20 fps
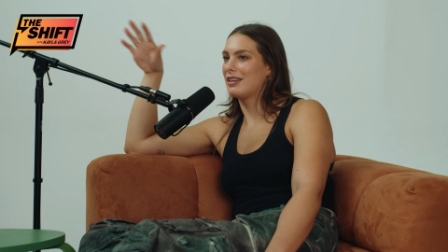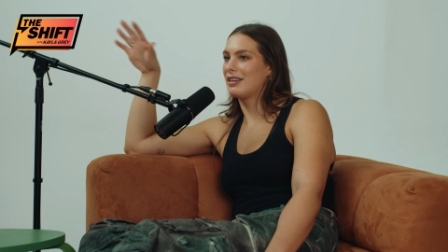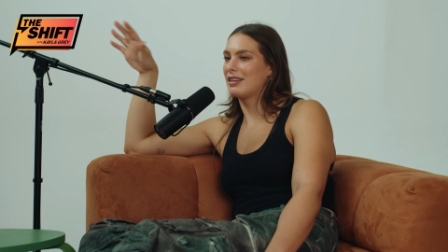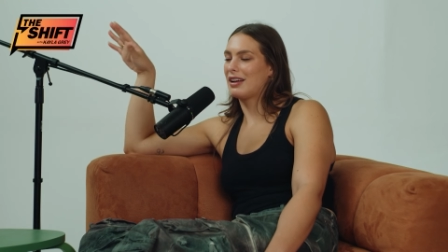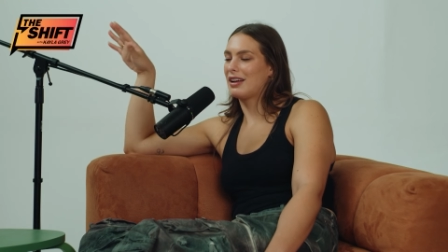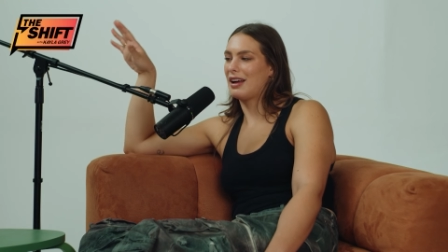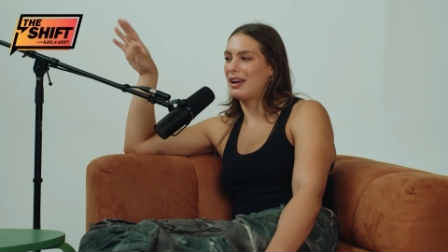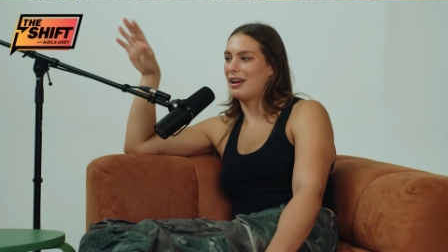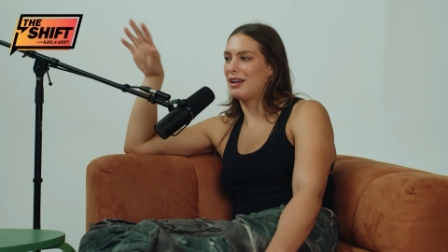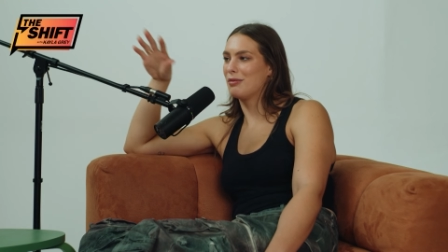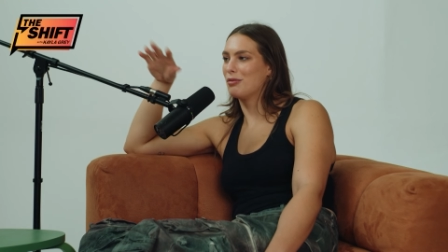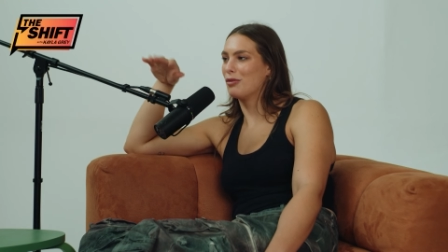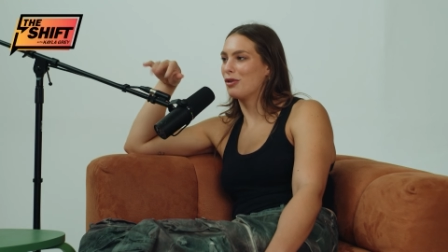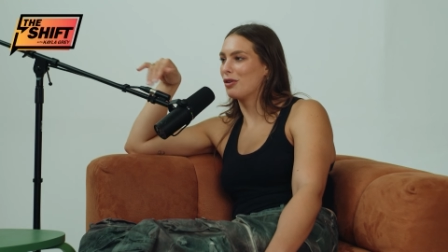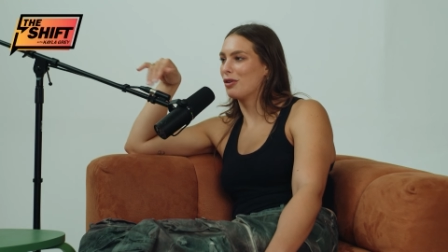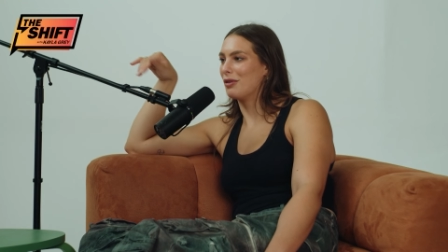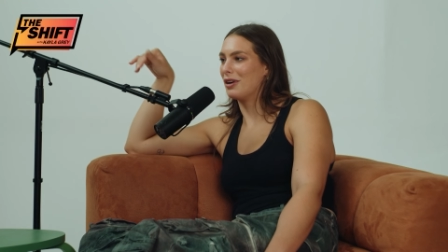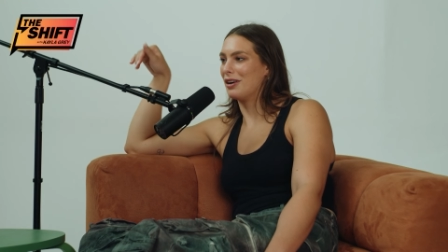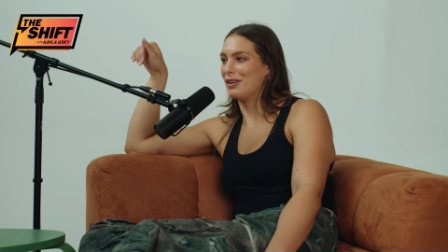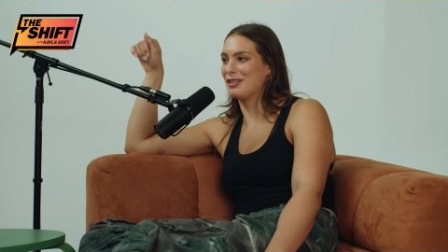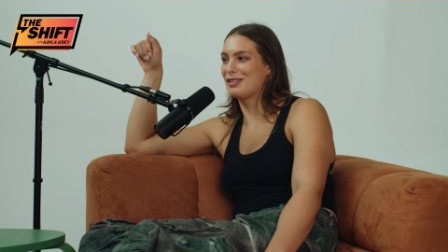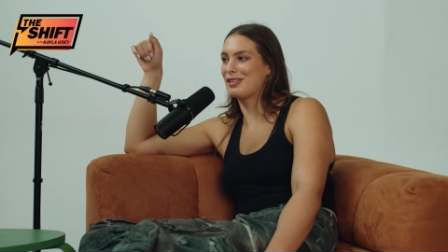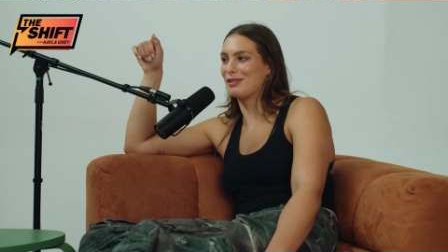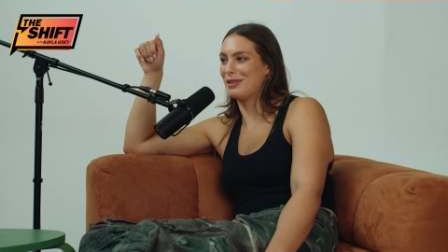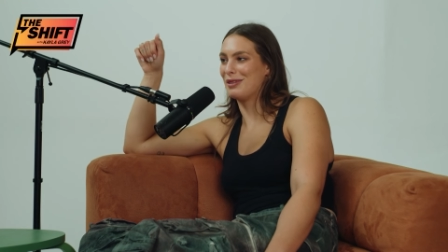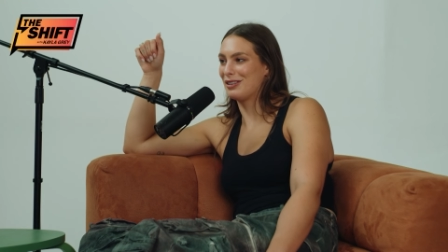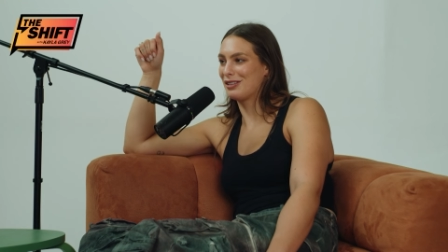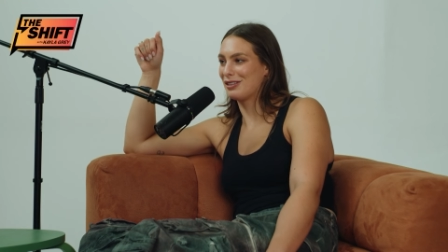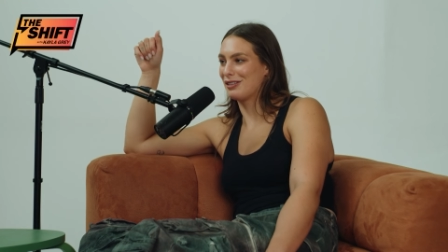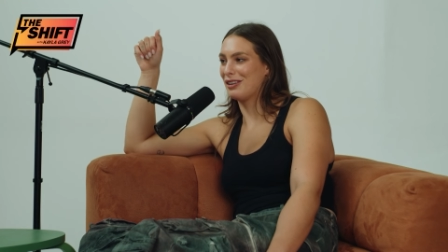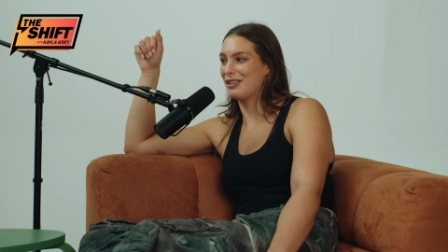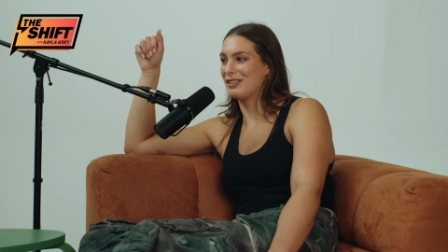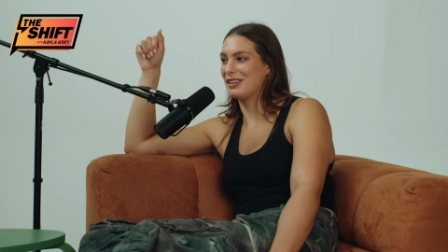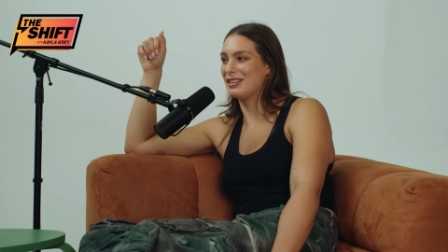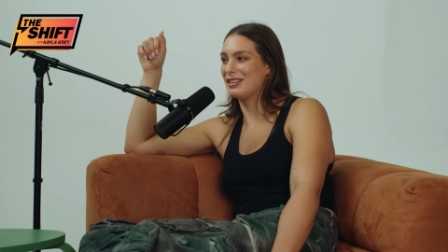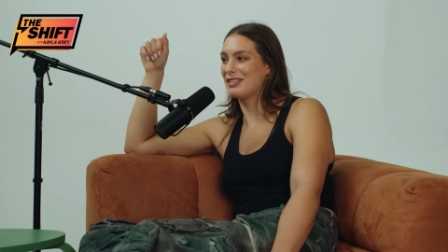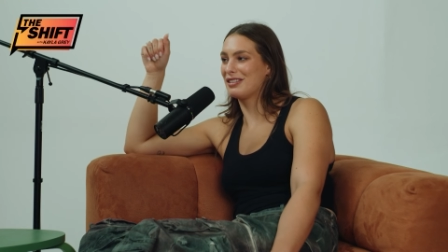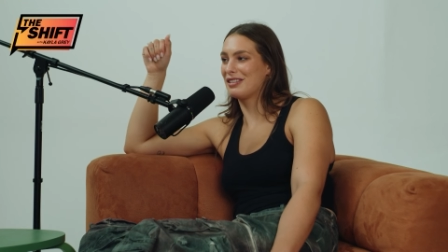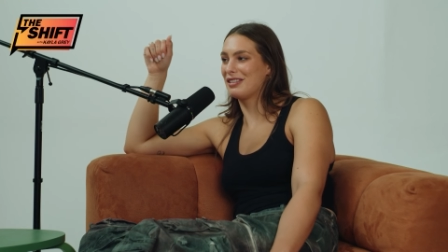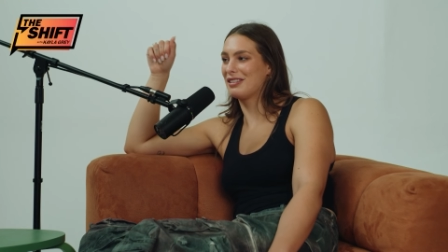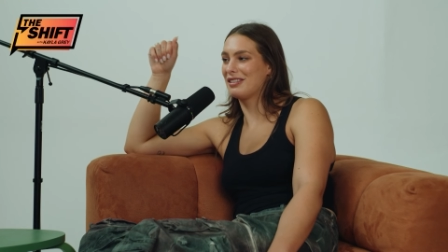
had more awareness of my surroundings.